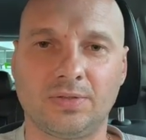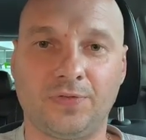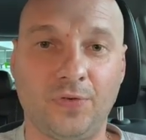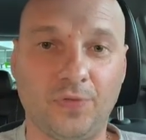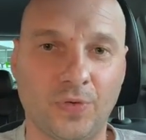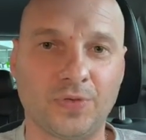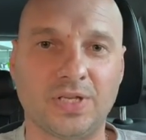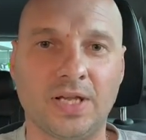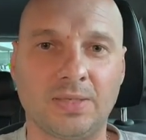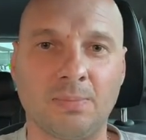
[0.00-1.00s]
through
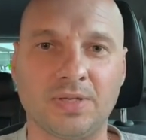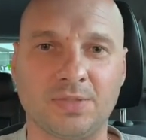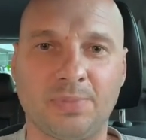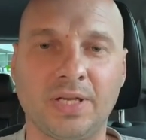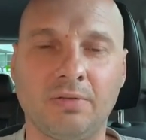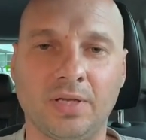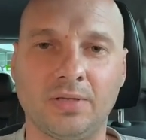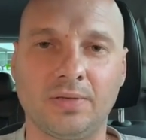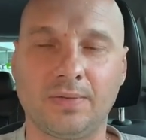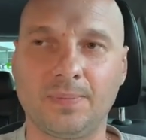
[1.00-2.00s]
48 months period.